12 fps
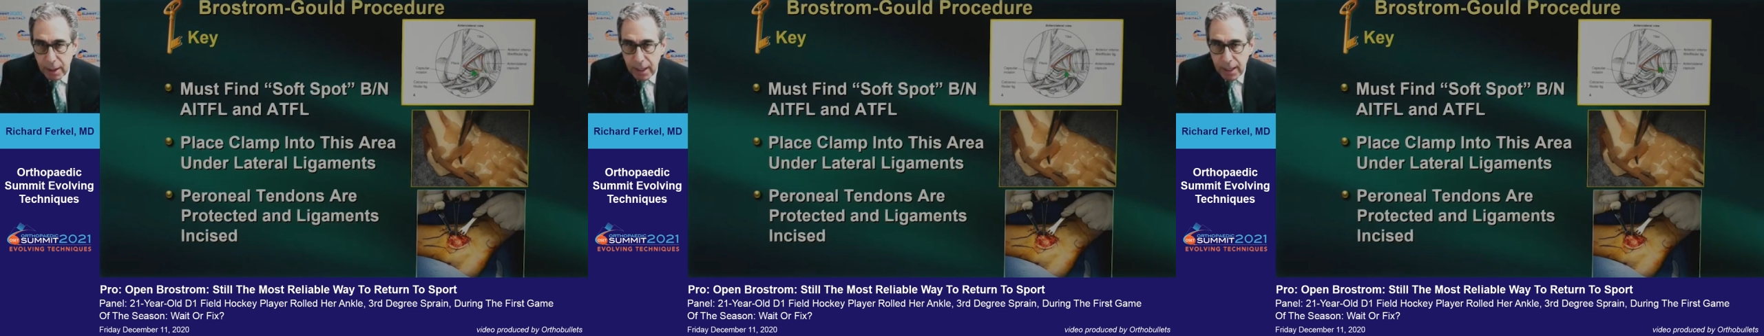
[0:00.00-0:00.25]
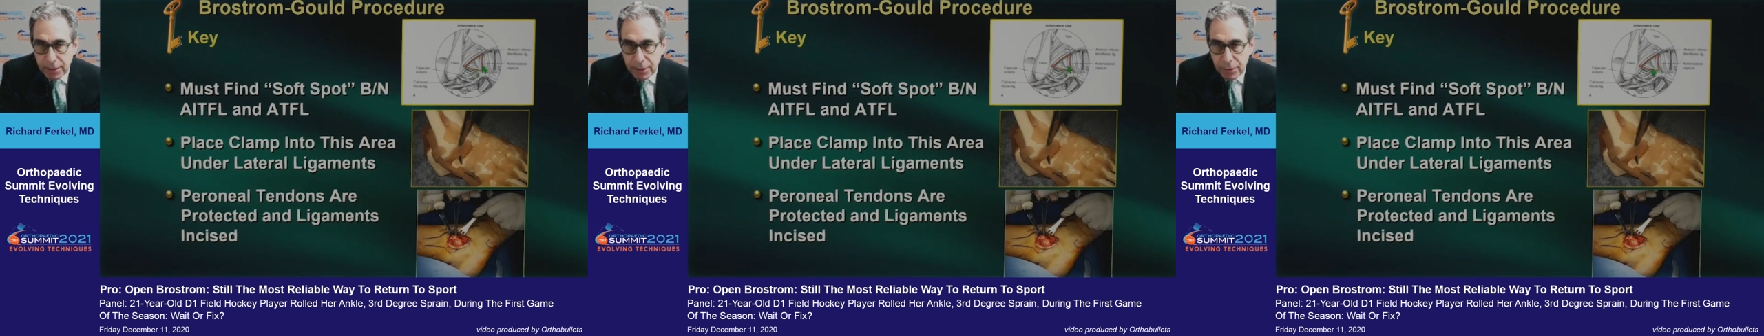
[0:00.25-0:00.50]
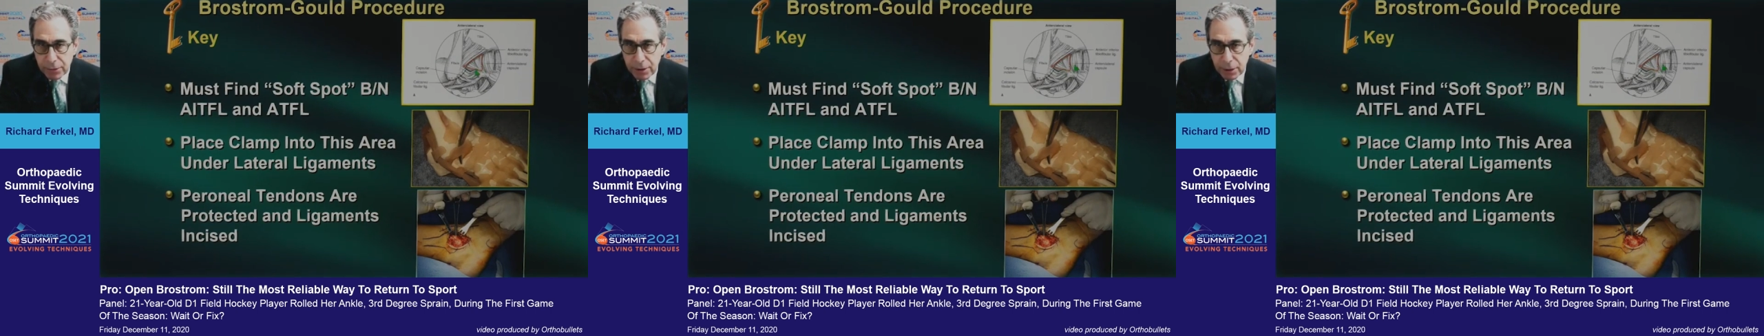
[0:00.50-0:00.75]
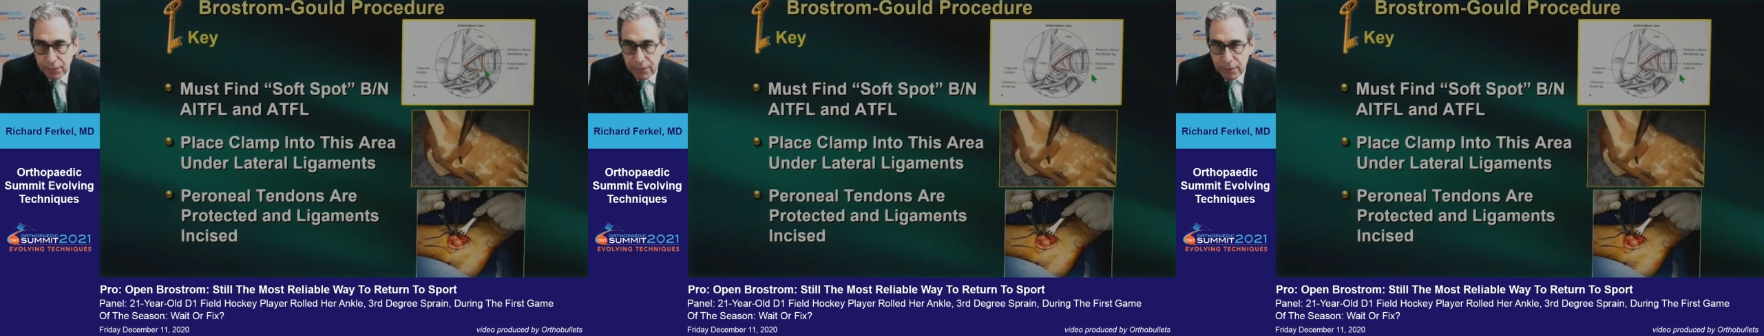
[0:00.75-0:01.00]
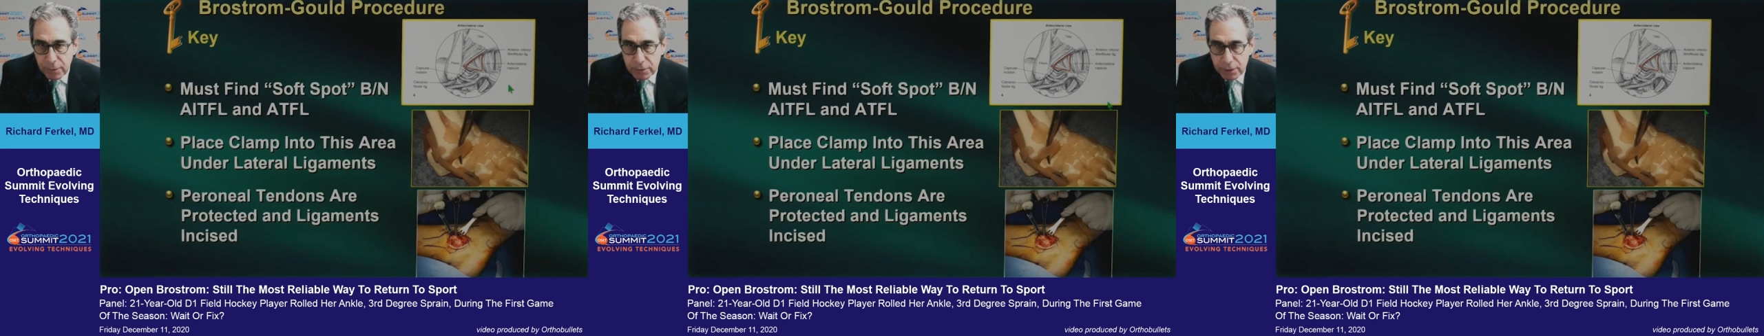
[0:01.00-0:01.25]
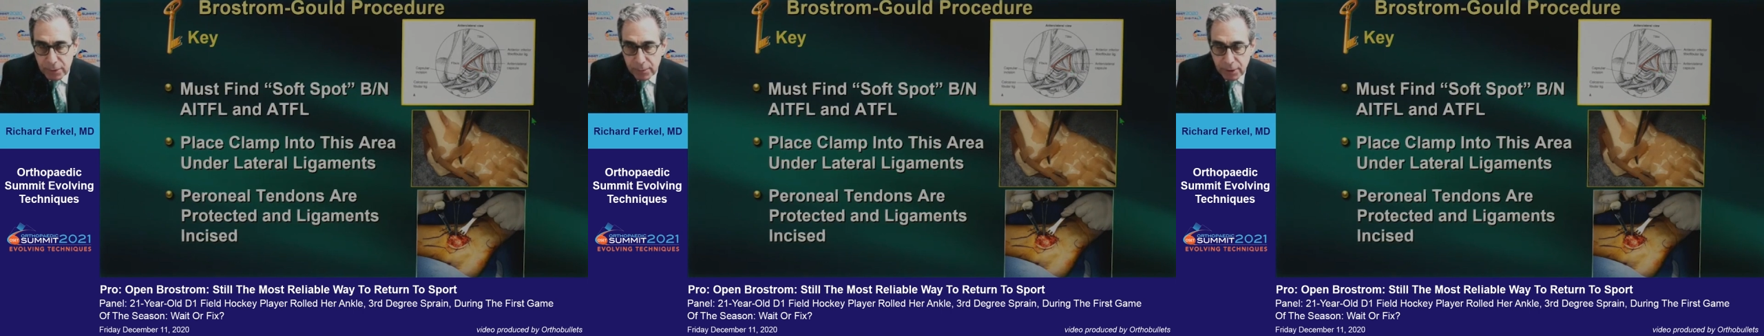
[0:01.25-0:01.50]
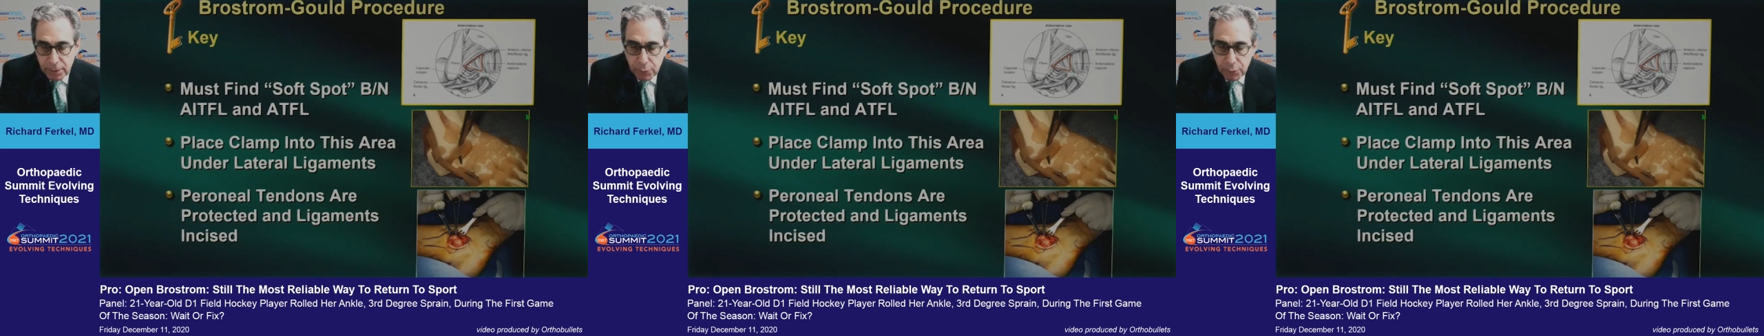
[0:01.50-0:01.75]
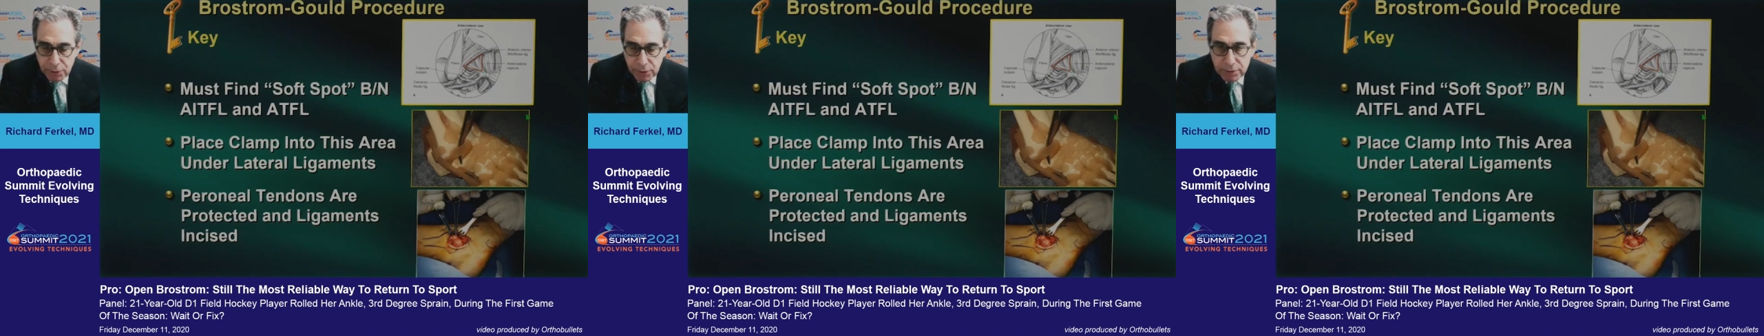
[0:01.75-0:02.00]
anterior fibular ligament. You
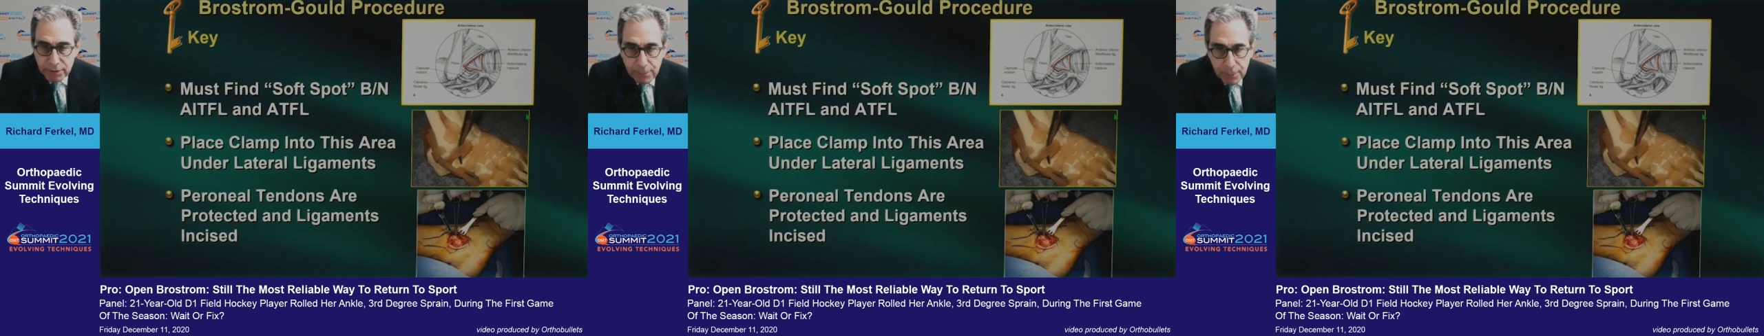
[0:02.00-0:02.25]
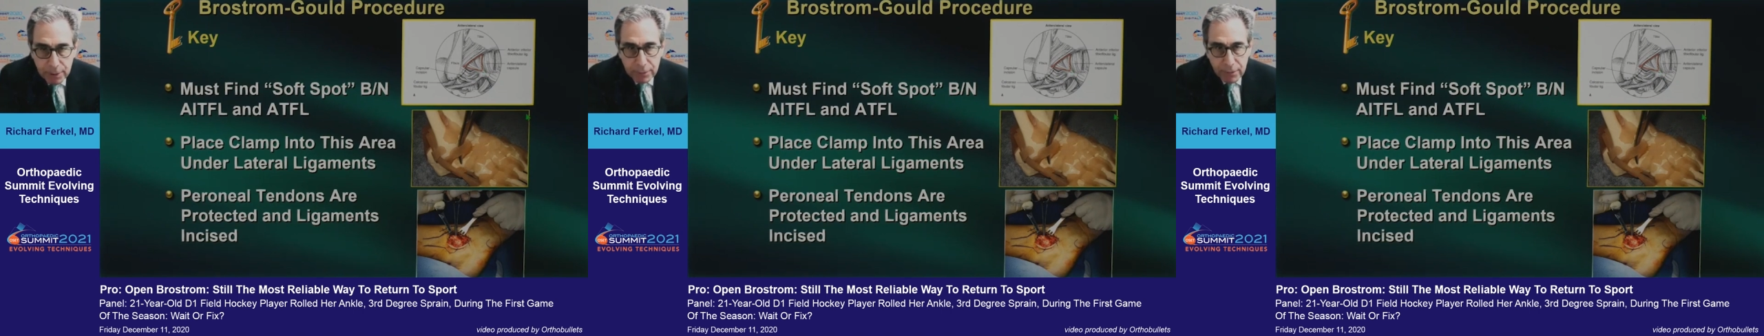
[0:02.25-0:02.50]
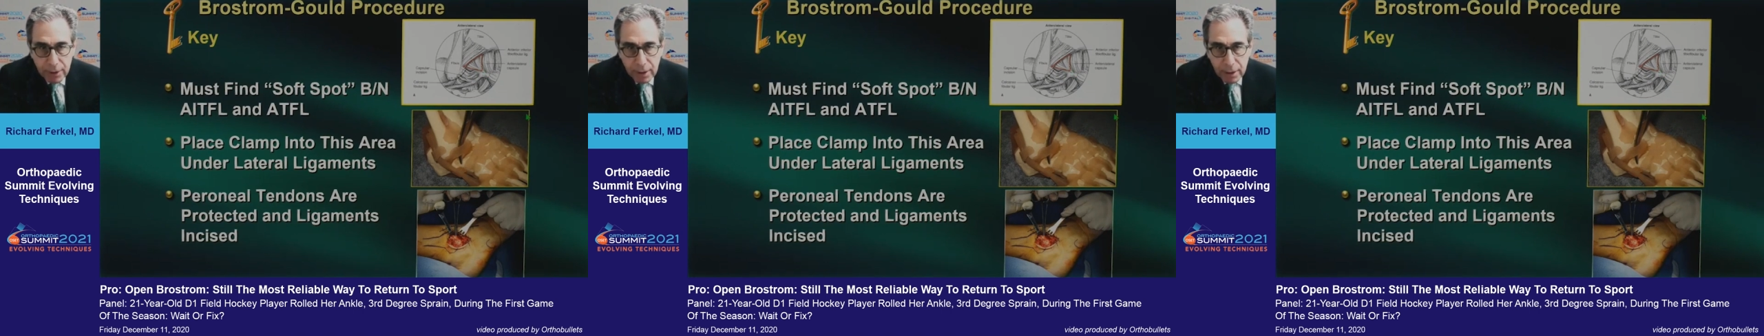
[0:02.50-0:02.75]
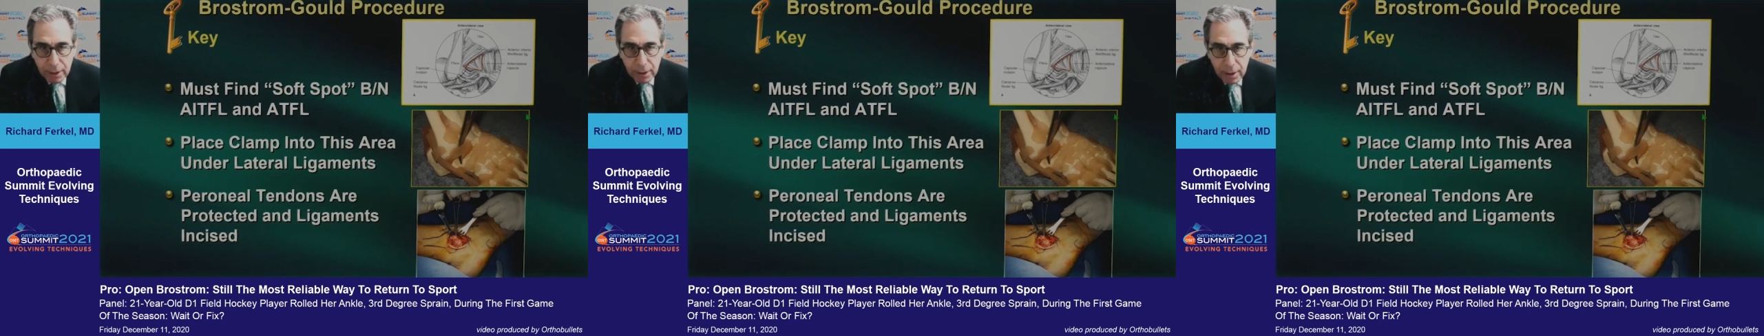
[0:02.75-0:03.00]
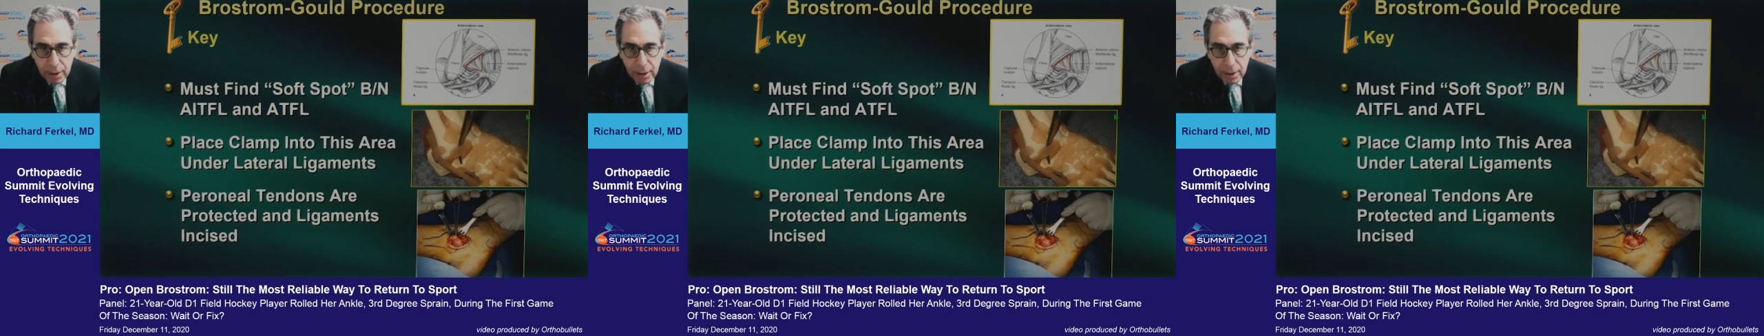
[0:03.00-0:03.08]
put your clamp under there.